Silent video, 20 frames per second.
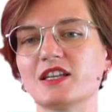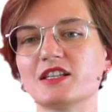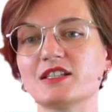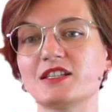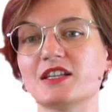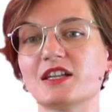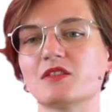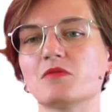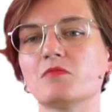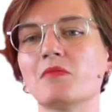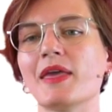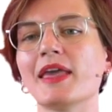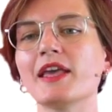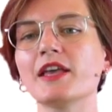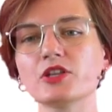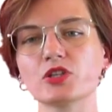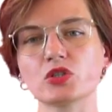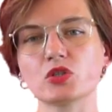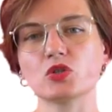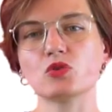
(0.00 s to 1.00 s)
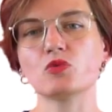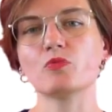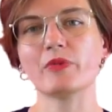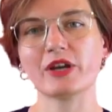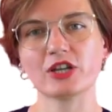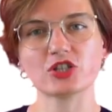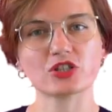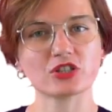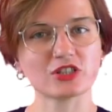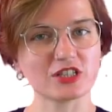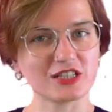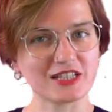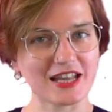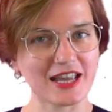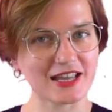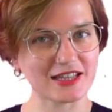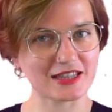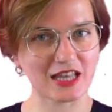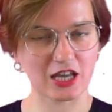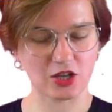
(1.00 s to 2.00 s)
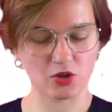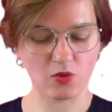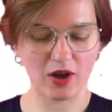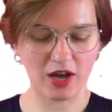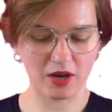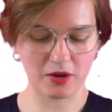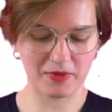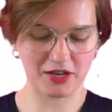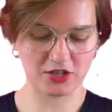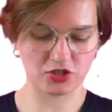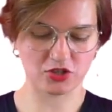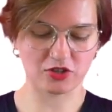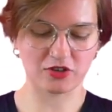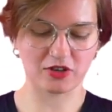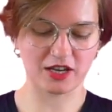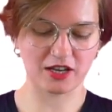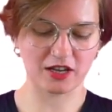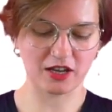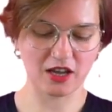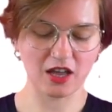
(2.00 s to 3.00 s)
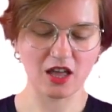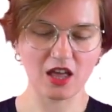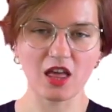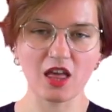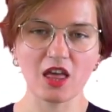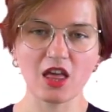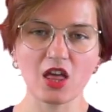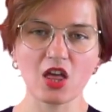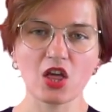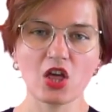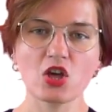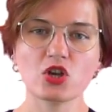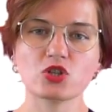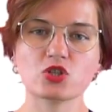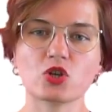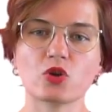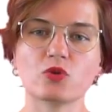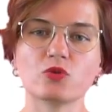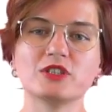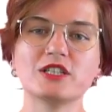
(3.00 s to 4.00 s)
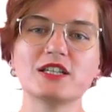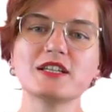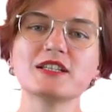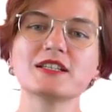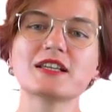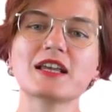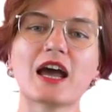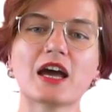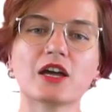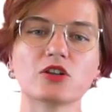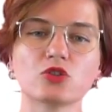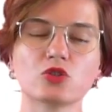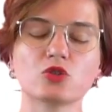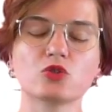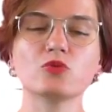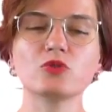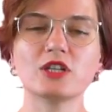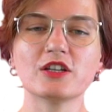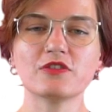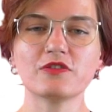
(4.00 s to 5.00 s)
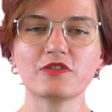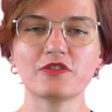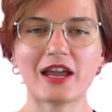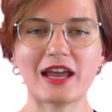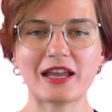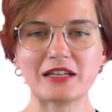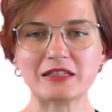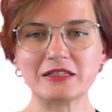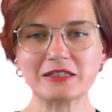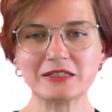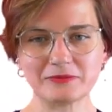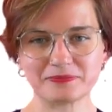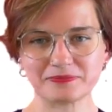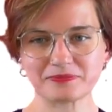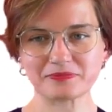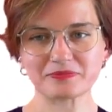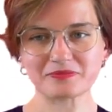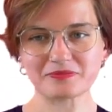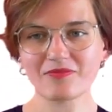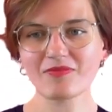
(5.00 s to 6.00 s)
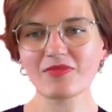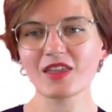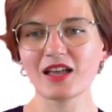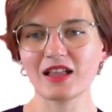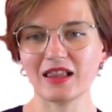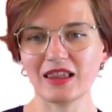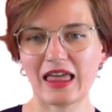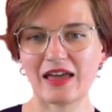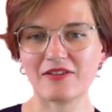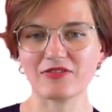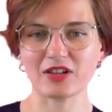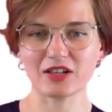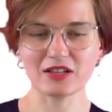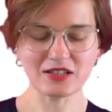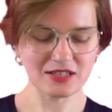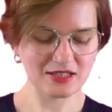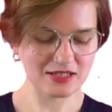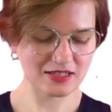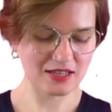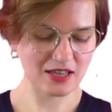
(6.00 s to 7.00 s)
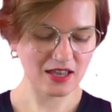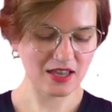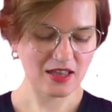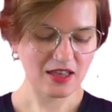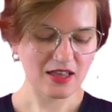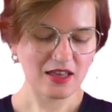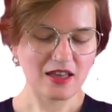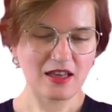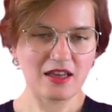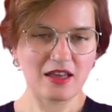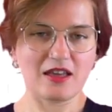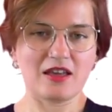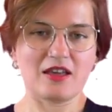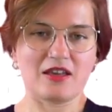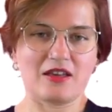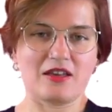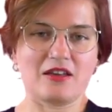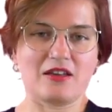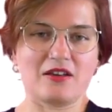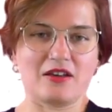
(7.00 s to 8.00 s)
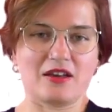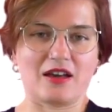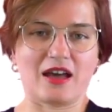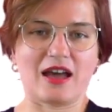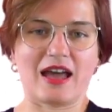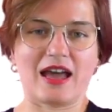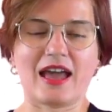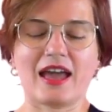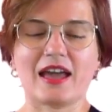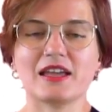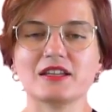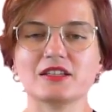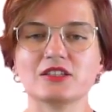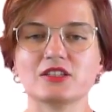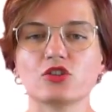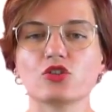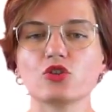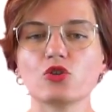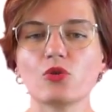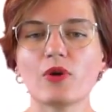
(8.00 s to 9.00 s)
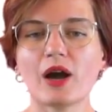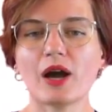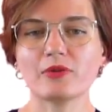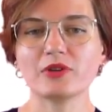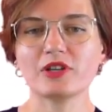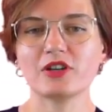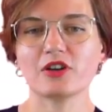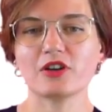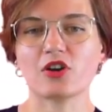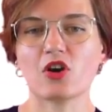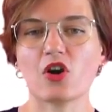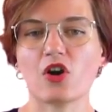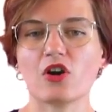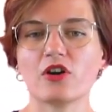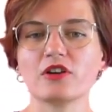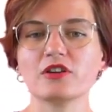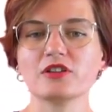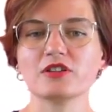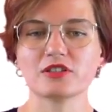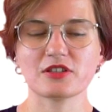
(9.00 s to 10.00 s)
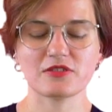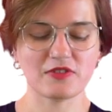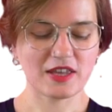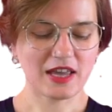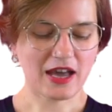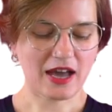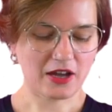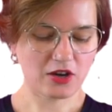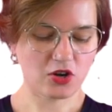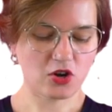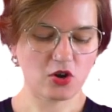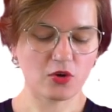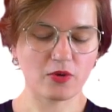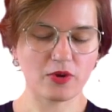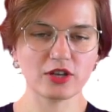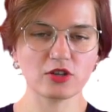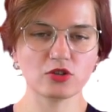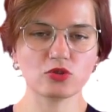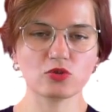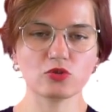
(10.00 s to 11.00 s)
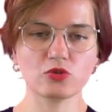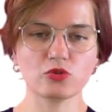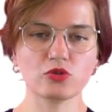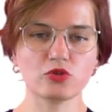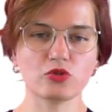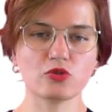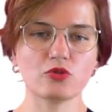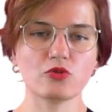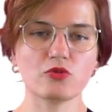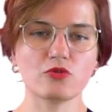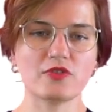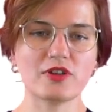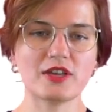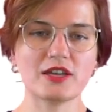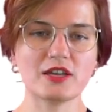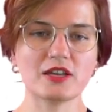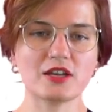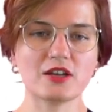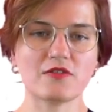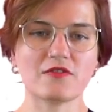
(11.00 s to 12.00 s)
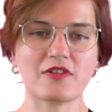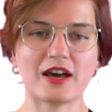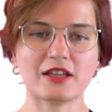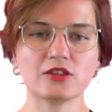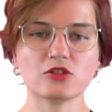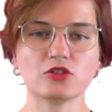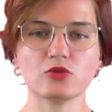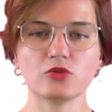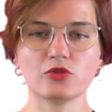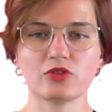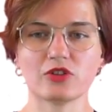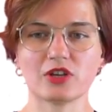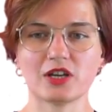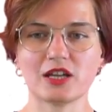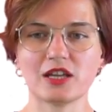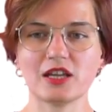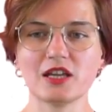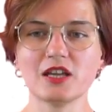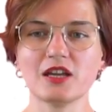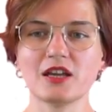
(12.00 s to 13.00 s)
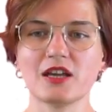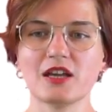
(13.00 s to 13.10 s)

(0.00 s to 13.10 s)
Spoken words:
that makes you measure the data you are measuring. So these are two different levels. And throughout the course, we are going to, through week 1 to 3,